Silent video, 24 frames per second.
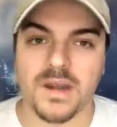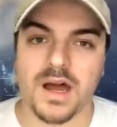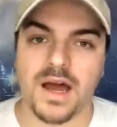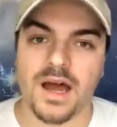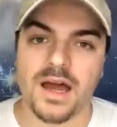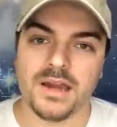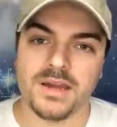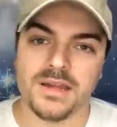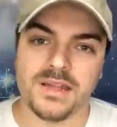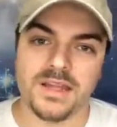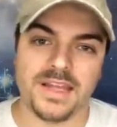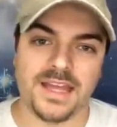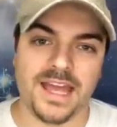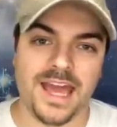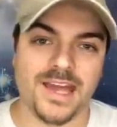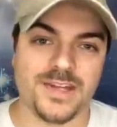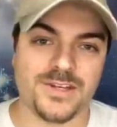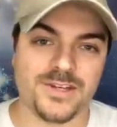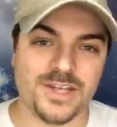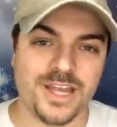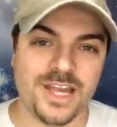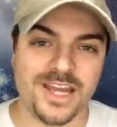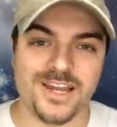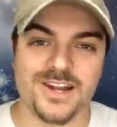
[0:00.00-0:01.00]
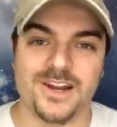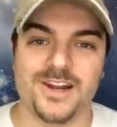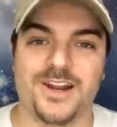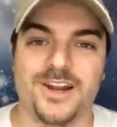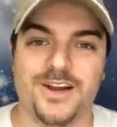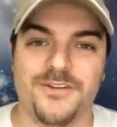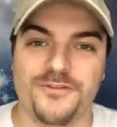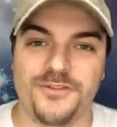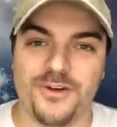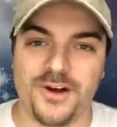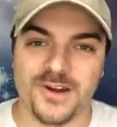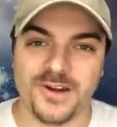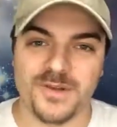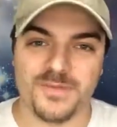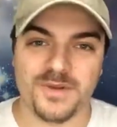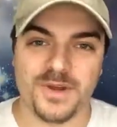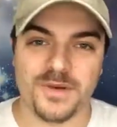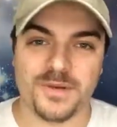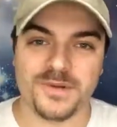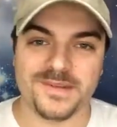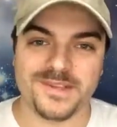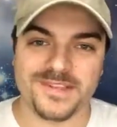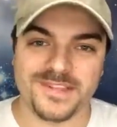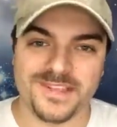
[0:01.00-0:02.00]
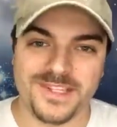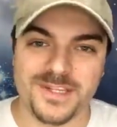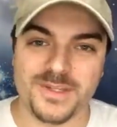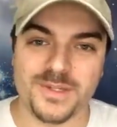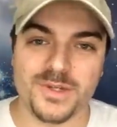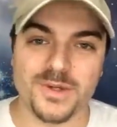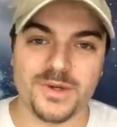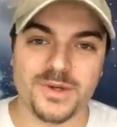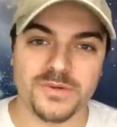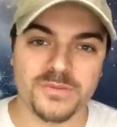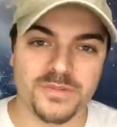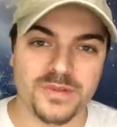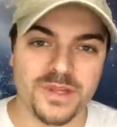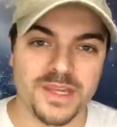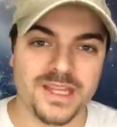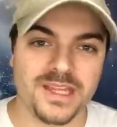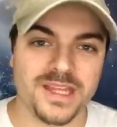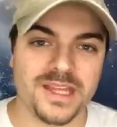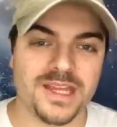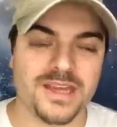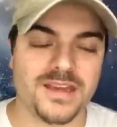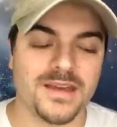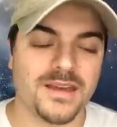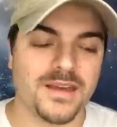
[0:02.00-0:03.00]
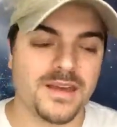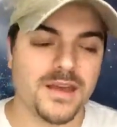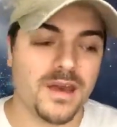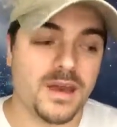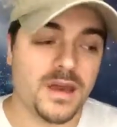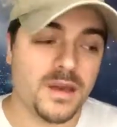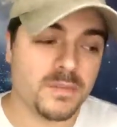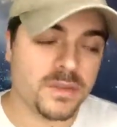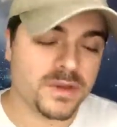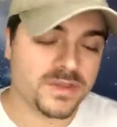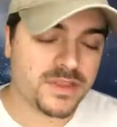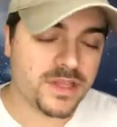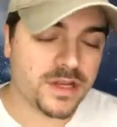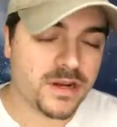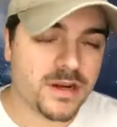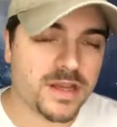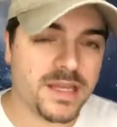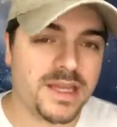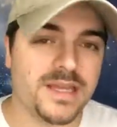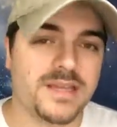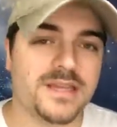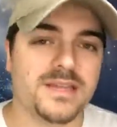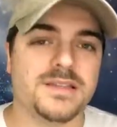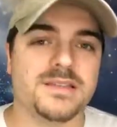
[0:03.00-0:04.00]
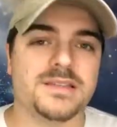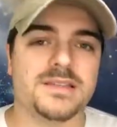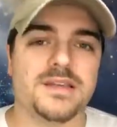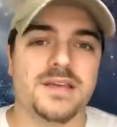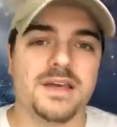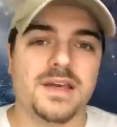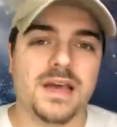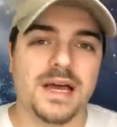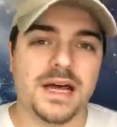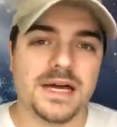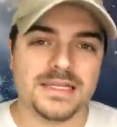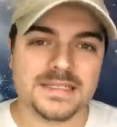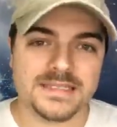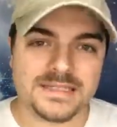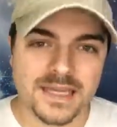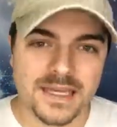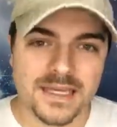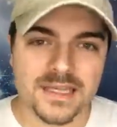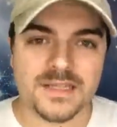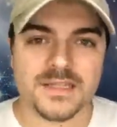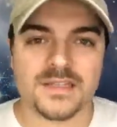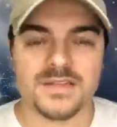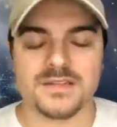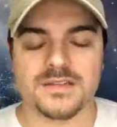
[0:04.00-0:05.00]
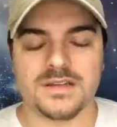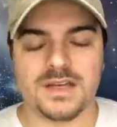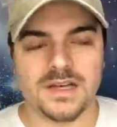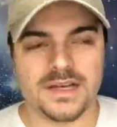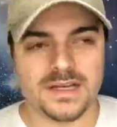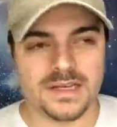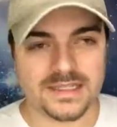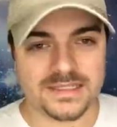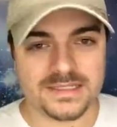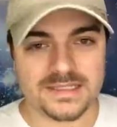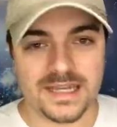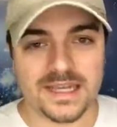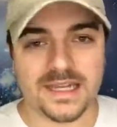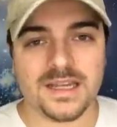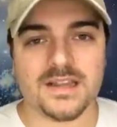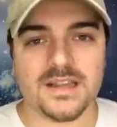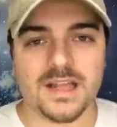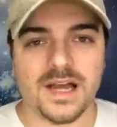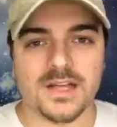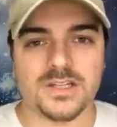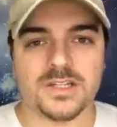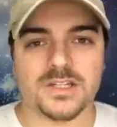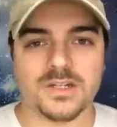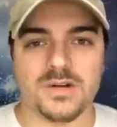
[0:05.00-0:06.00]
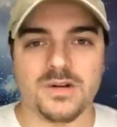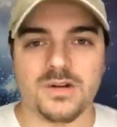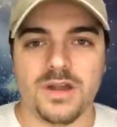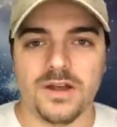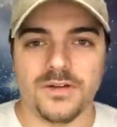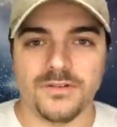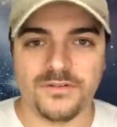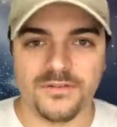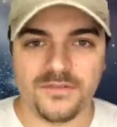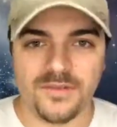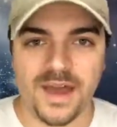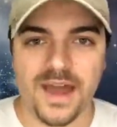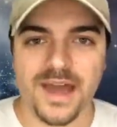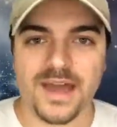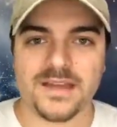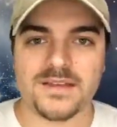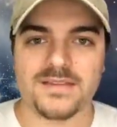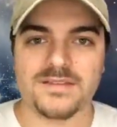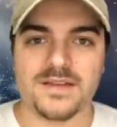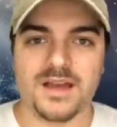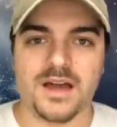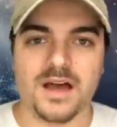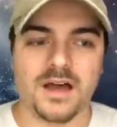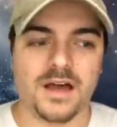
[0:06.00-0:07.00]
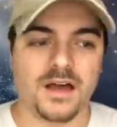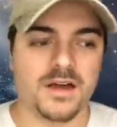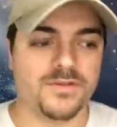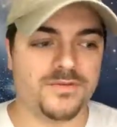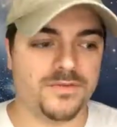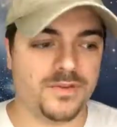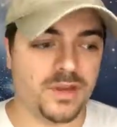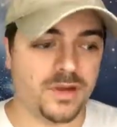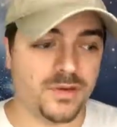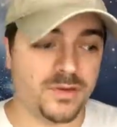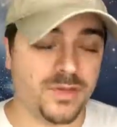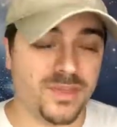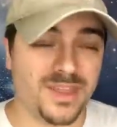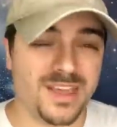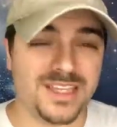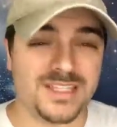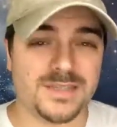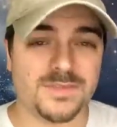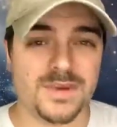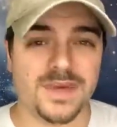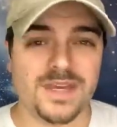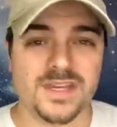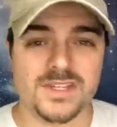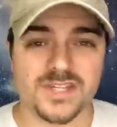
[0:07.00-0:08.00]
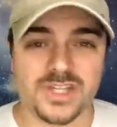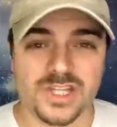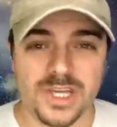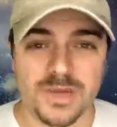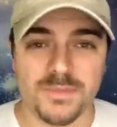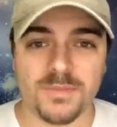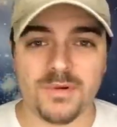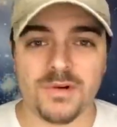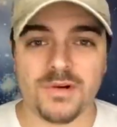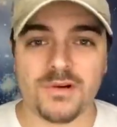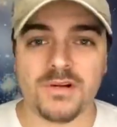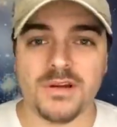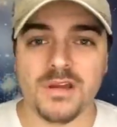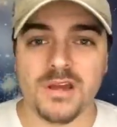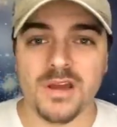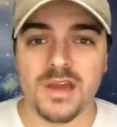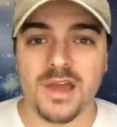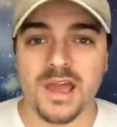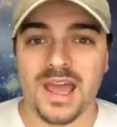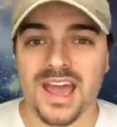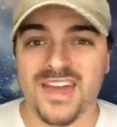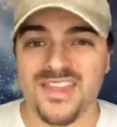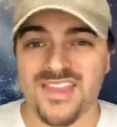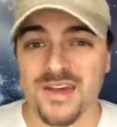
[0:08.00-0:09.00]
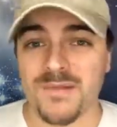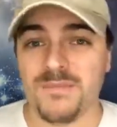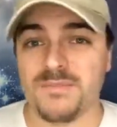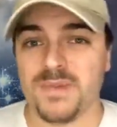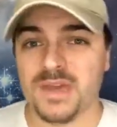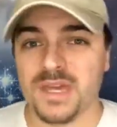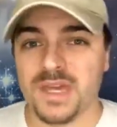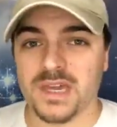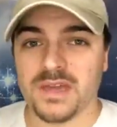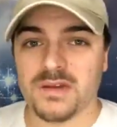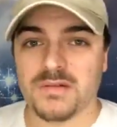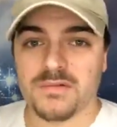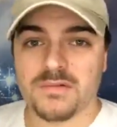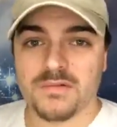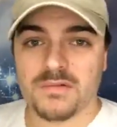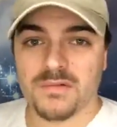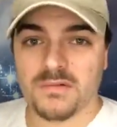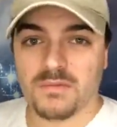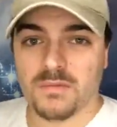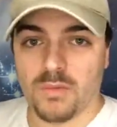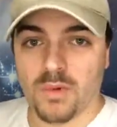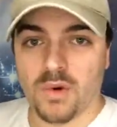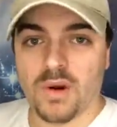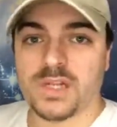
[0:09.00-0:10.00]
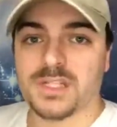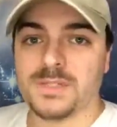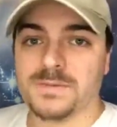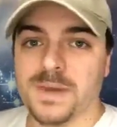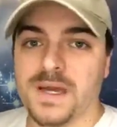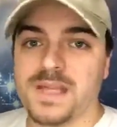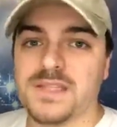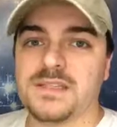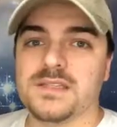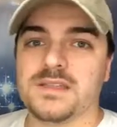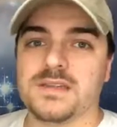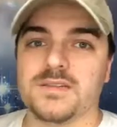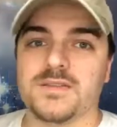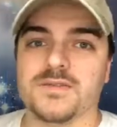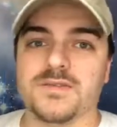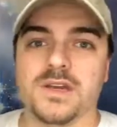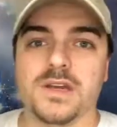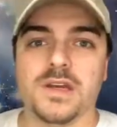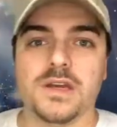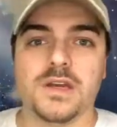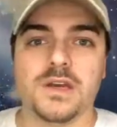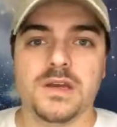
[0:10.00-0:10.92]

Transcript: not educated enough on to be able to teach you completely, but there is a psychological effect of, you know, things being cheaper and them being more expensive.